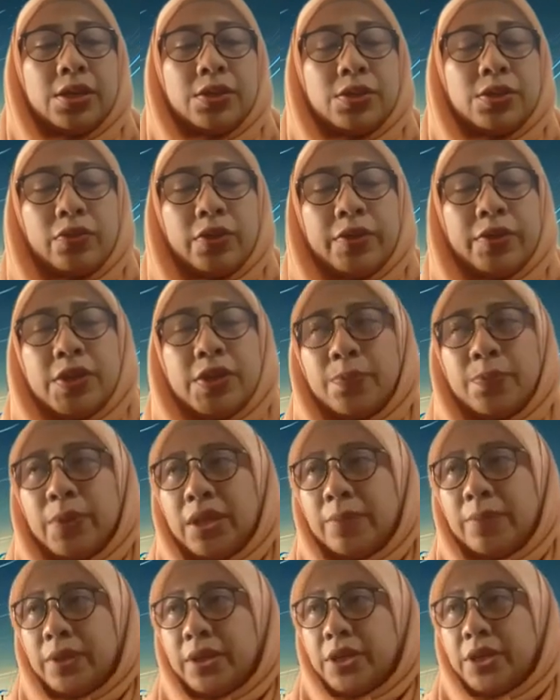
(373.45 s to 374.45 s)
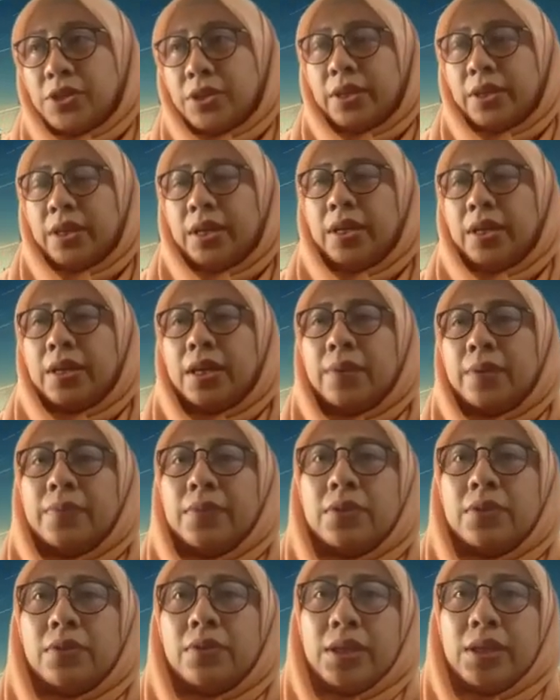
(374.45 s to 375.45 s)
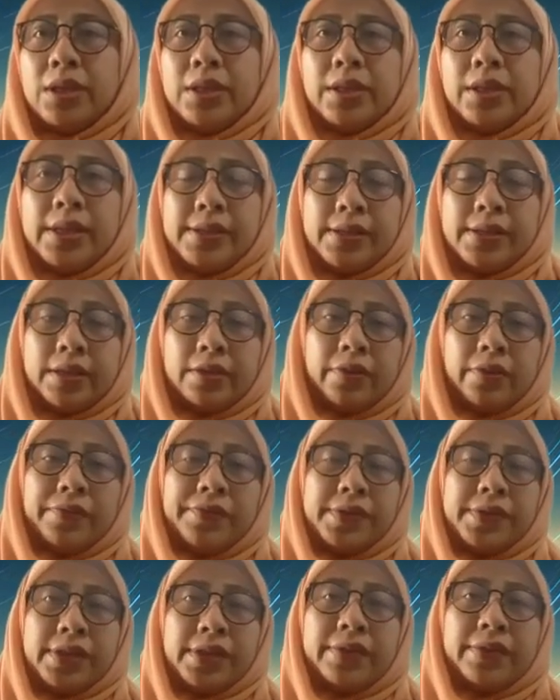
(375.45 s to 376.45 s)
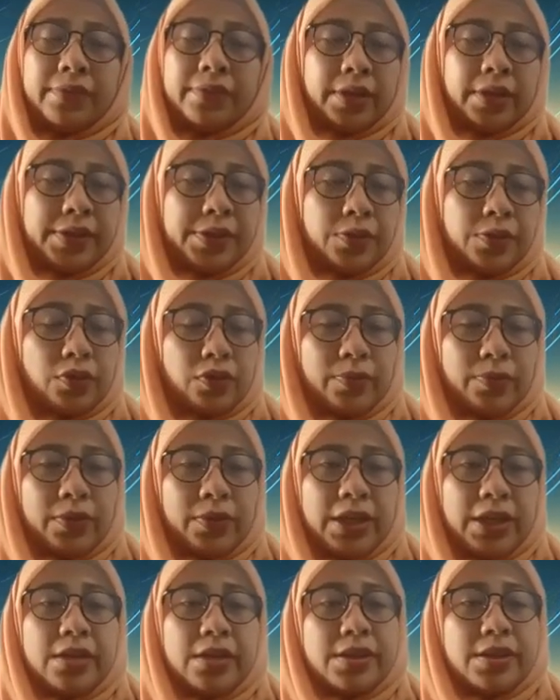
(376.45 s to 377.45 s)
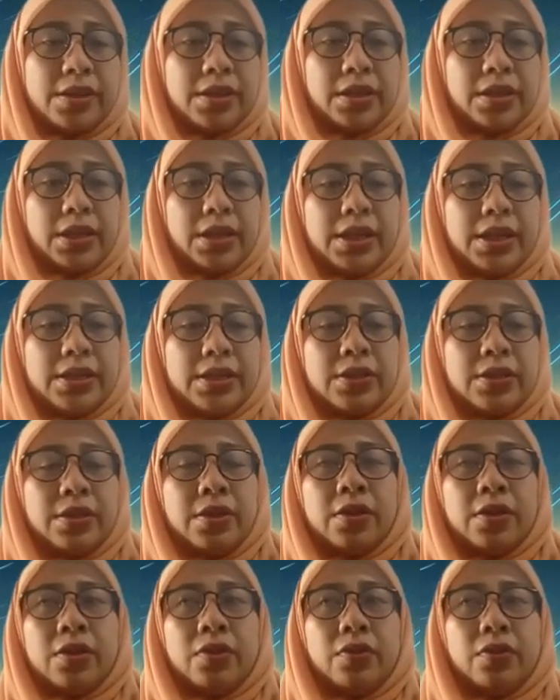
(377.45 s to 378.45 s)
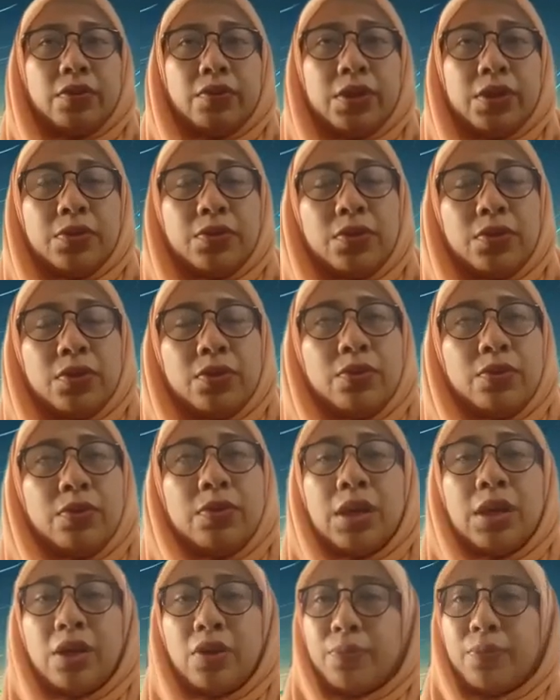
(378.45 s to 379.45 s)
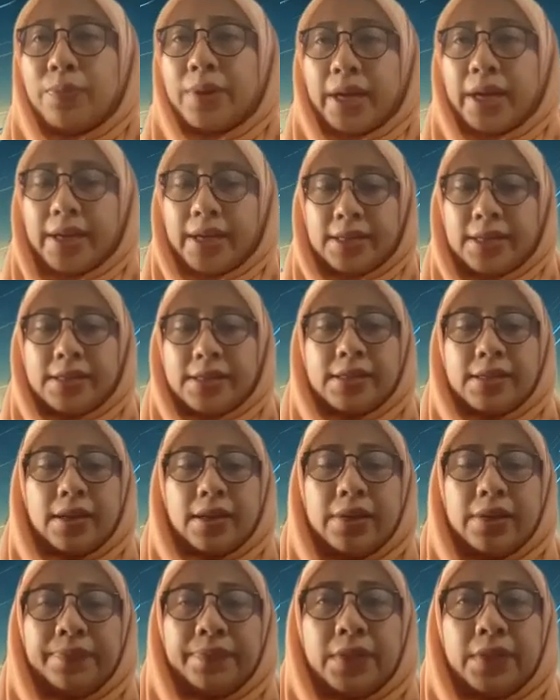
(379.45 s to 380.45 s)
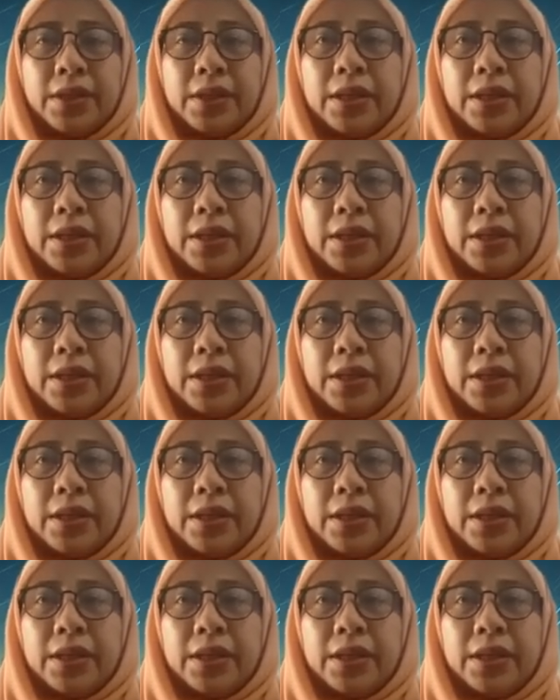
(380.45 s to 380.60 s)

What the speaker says: So when we speak about HI diagram, the only things that observer or astronomer interested is we want to know how bright is the star,